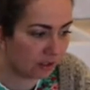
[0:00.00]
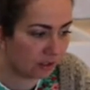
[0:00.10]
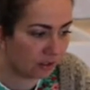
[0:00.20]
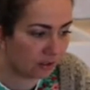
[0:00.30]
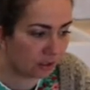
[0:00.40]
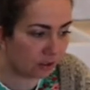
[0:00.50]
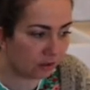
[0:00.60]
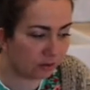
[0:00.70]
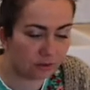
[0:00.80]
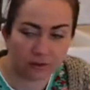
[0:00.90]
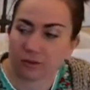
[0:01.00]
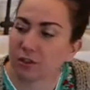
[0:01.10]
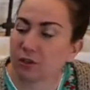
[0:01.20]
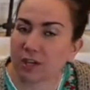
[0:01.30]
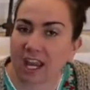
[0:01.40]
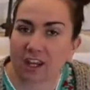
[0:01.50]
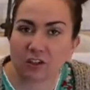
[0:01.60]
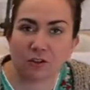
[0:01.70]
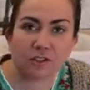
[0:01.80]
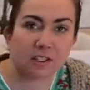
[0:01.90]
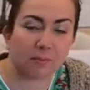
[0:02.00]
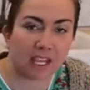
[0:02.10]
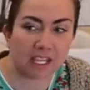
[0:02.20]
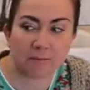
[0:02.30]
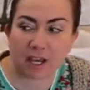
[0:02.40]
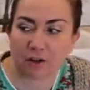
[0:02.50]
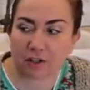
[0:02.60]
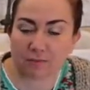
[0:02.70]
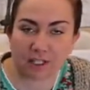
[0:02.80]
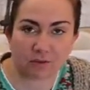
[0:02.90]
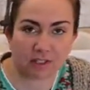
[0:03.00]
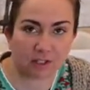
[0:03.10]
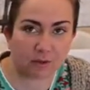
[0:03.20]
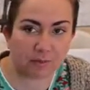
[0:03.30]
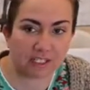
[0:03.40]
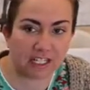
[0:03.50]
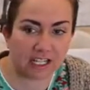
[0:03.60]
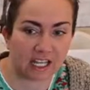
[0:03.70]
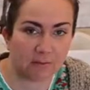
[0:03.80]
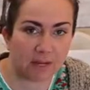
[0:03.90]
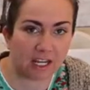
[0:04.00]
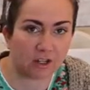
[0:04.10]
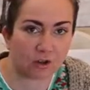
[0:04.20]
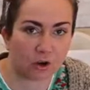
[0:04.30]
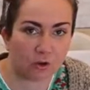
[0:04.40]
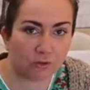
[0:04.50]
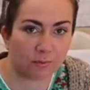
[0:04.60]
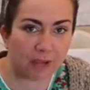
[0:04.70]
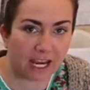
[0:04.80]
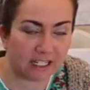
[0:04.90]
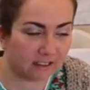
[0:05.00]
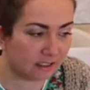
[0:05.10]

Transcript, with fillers: So, so, so you can use the making powders mixed with liquid patina and make your own paint.